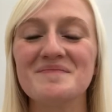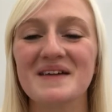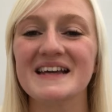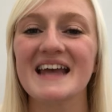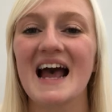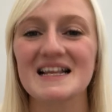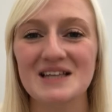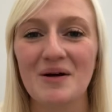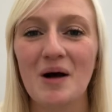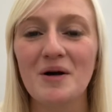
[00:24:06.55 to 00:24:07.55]
But yeah,
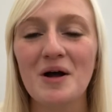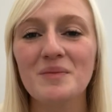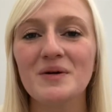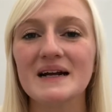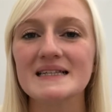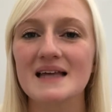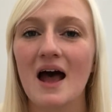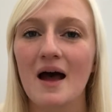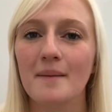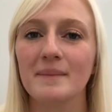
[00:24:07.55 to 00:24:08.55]
so I'll go more into
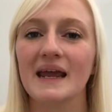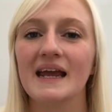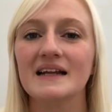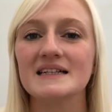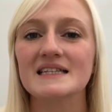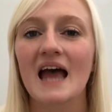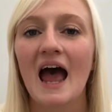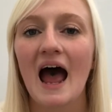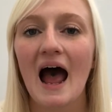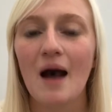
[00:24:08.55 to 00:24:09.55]
her meet
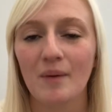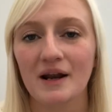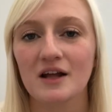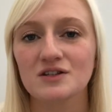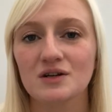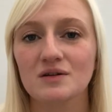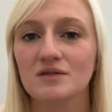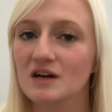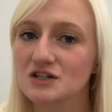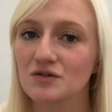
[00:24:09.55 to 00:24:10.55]
when I do
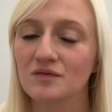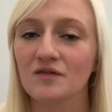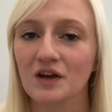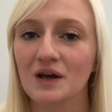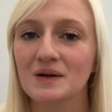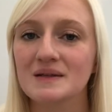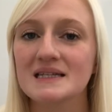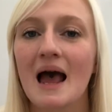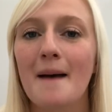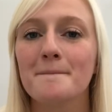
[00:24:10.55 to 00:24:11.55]
the restaurant
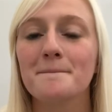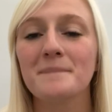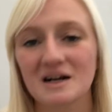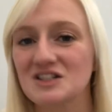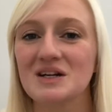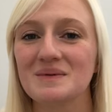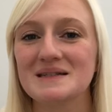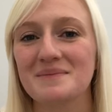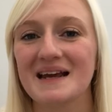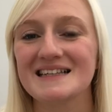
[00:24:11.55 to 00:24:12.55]
reviews, but she
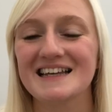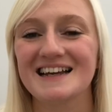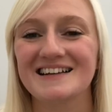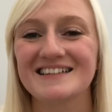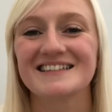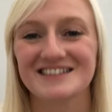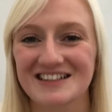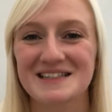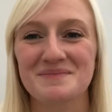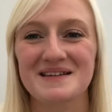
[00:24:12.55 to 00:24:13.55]
was amazing,
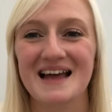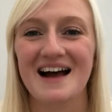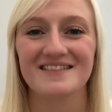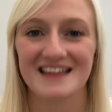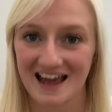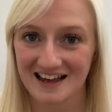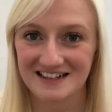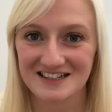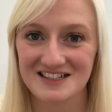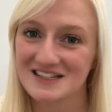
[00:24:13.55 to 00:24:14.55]
just to put that out there.
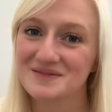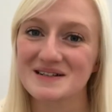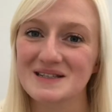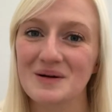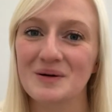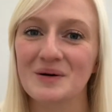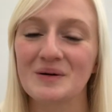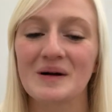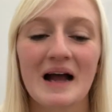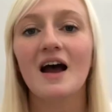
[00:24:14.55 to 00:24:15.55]
She was so
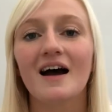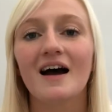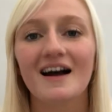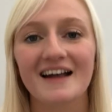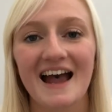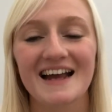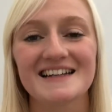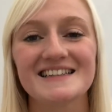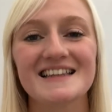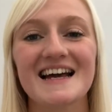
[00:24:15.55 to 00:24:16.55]
cool. Okay,
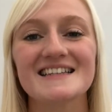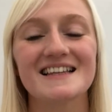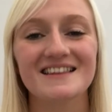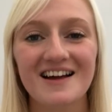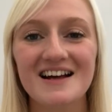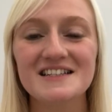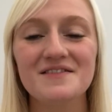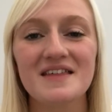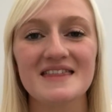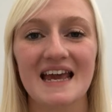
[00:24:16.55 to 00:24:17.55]
so that is the last of
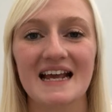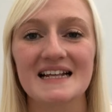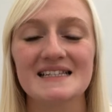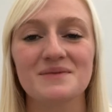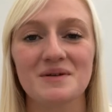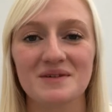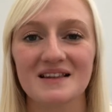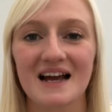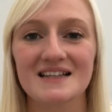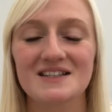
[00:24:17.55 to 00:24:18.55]
the things that we would
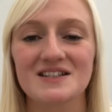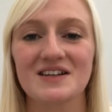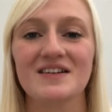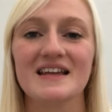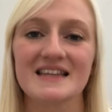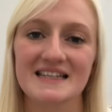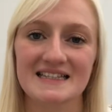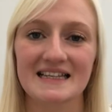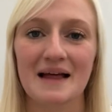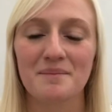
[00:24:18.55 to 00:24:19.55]
like to do in the
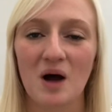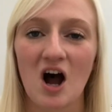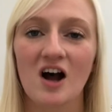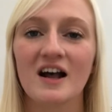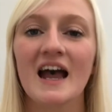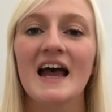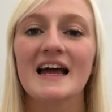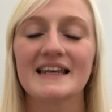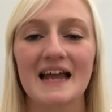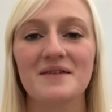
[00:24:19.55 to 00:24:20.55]
Disneyland Park.
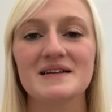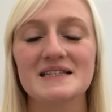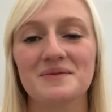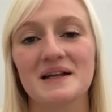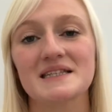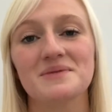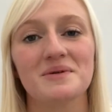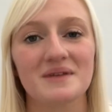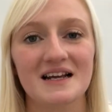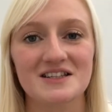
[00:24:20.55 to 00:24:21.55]
Now it's the ones that we
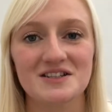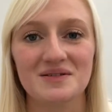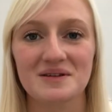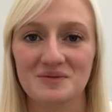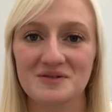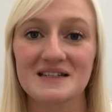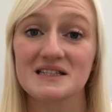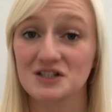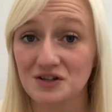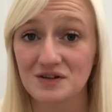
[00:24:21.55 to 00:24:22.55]
would like to do in the Walt
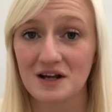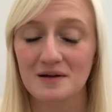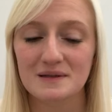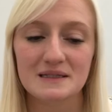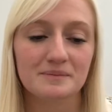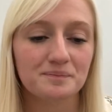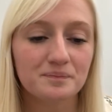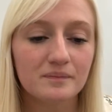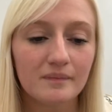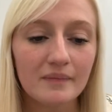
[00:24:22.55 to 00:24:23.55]
Disney Studios.
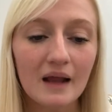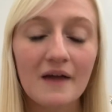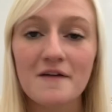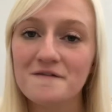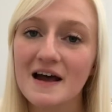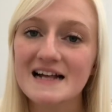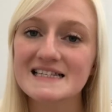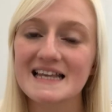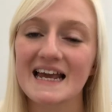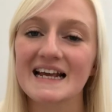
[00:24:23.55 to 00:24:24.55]
And the
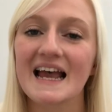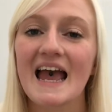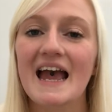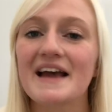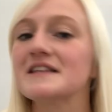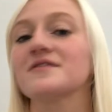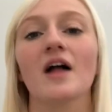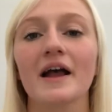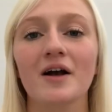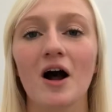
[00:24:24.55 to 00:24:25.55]
first thing is
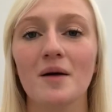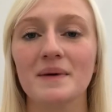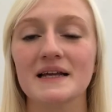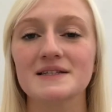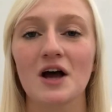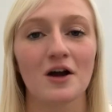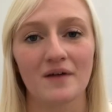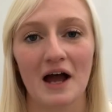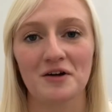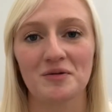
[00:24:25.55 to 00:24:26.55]
flying carpets over
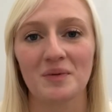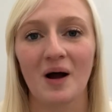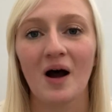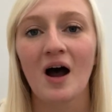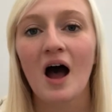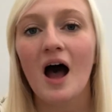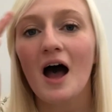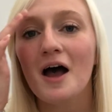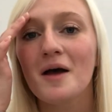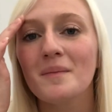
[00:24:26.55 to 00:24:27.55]
Agrabah.
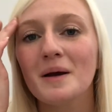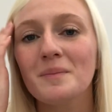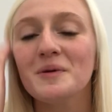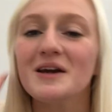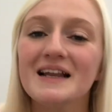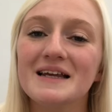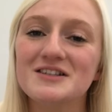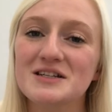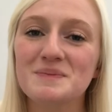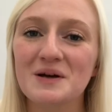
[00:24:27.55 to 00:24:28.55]
Purely
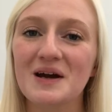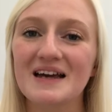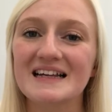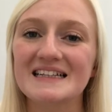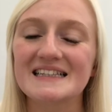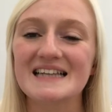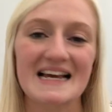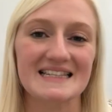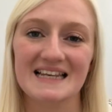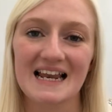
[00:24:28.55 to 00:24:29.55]
just because
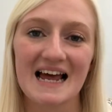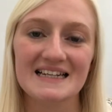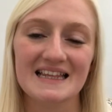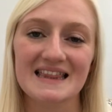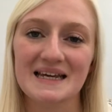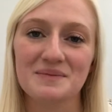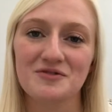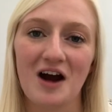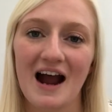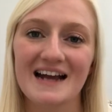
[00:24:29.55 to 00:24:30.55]
it's an Aladdin themed
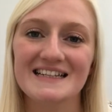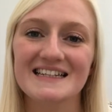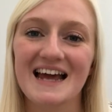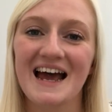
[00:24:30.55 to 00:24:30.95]
ride.